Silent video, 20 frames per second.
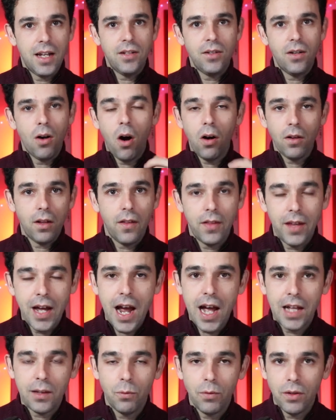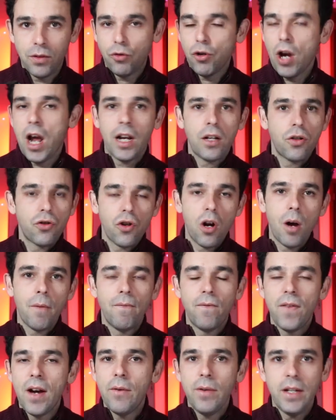and all of that with drag and
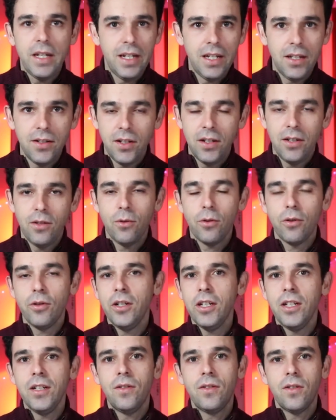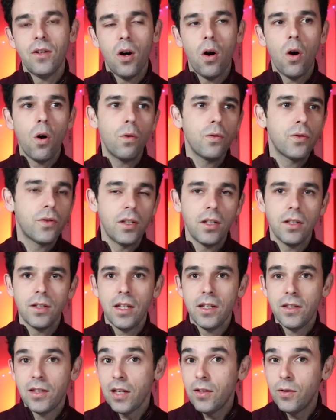drop, very easy. You don't need a hosting.
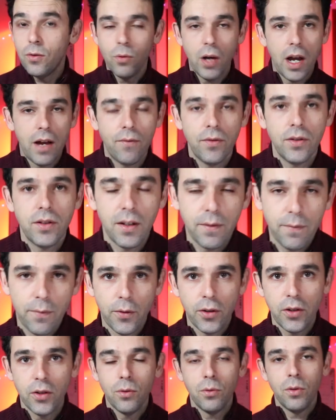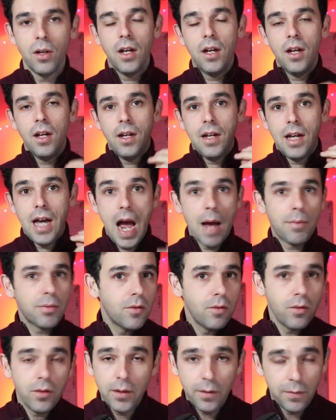They do everything for you
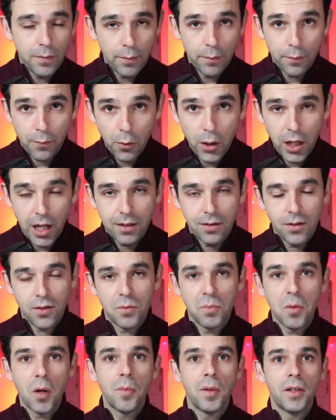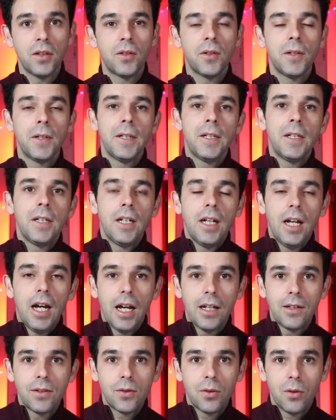absolutely for free at this moment.
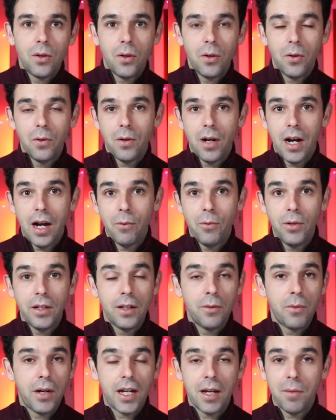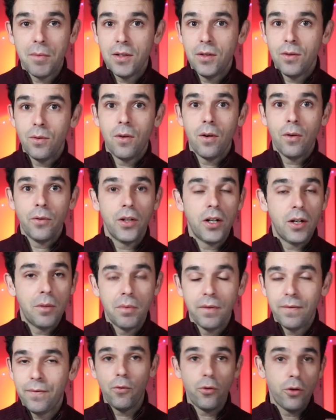And so I really recommend you go there
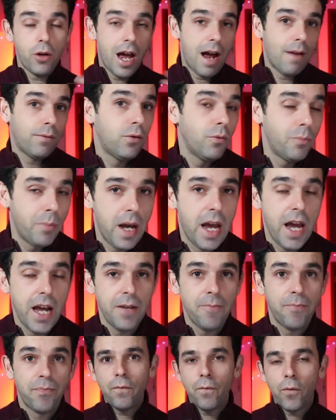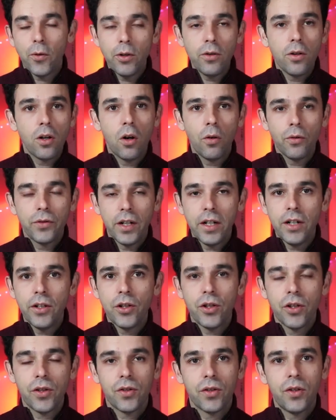before you have to pay. For you to go there,
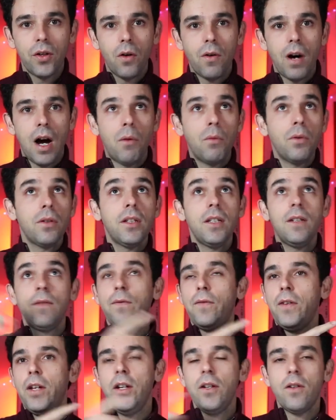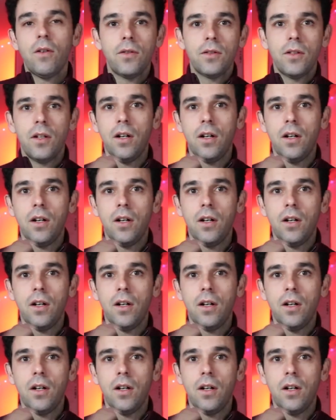just go, I will leave here on